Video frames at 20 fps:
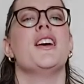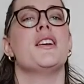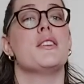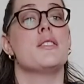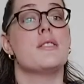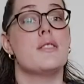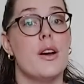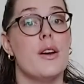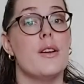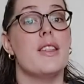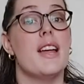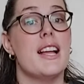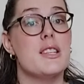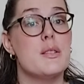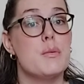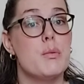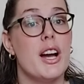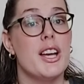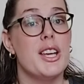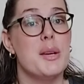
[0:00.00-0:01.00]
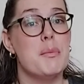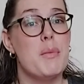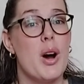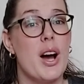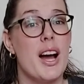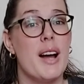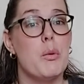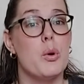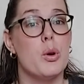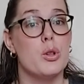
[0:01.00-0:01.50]
So that's why you
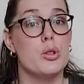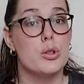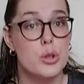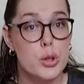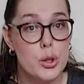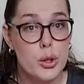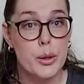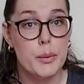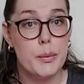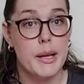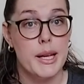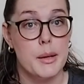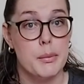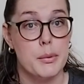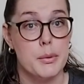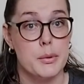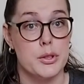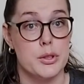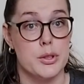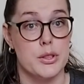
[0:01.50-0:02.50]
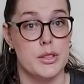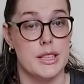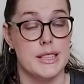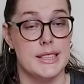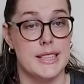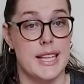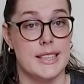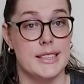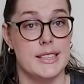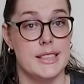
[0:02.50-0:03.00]
might want 2 people to do this
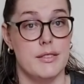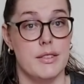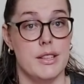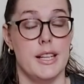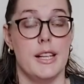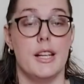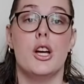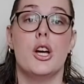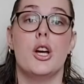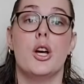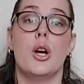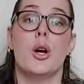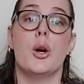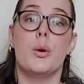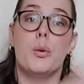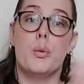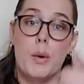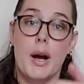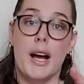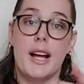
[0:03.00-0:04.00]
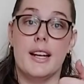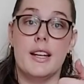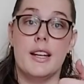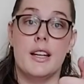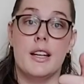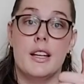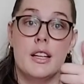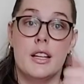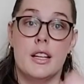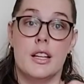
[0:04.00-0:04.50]
activity. One
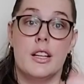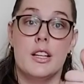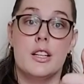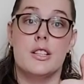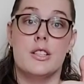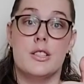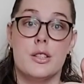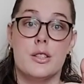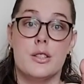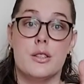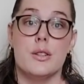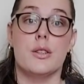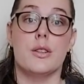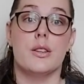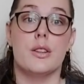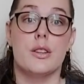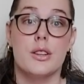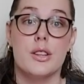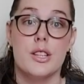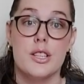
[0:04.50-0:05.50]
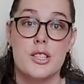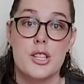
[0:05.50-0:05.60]
to do the